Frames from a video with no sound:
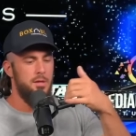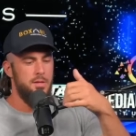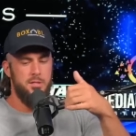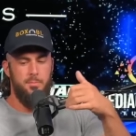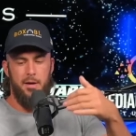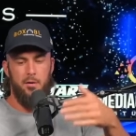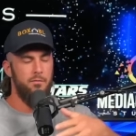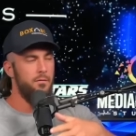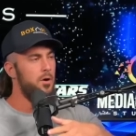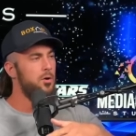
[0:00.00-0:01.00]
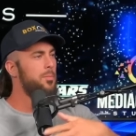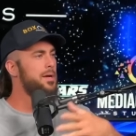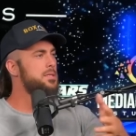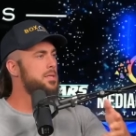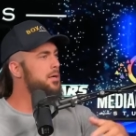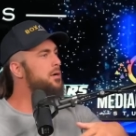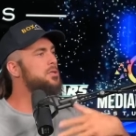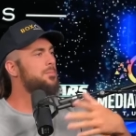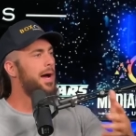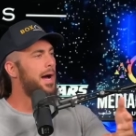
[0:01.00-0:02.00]
Mm-hmm. This microphone, my
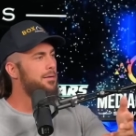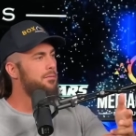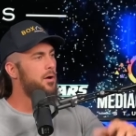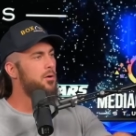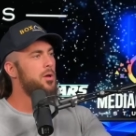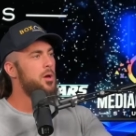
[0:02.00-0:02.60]
sneakers, my iPhone,